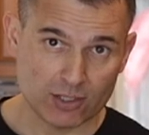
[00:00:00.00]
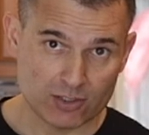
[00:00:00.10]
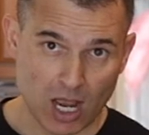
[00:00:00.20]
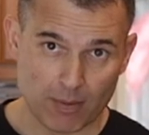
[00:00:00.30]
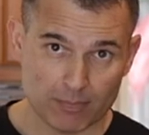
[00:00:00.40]
on
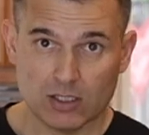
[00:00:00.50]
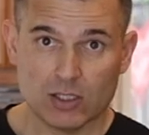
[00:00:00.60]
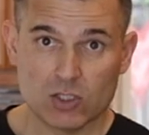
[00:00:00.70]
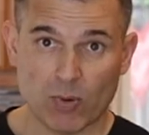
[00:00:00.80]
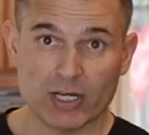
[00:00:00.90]
top,
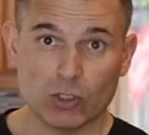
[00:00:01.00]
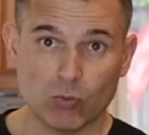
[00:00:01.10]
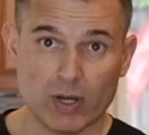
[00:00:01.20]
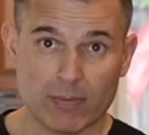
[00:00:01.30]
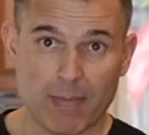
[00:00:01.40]

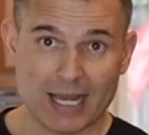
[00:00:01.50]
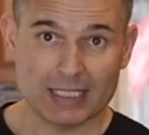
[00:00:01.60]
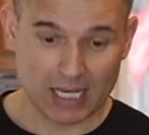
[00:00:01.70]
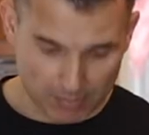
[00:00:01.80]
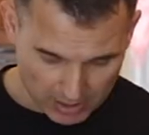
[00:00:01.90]
sprinkled with
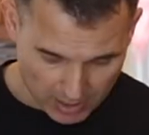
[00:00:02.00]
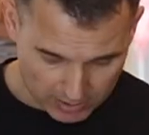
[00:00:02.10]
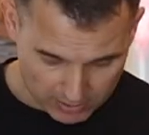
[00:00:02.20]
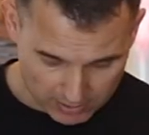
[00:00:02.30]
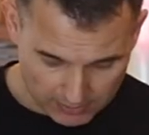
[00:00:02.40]
macadamia nuts.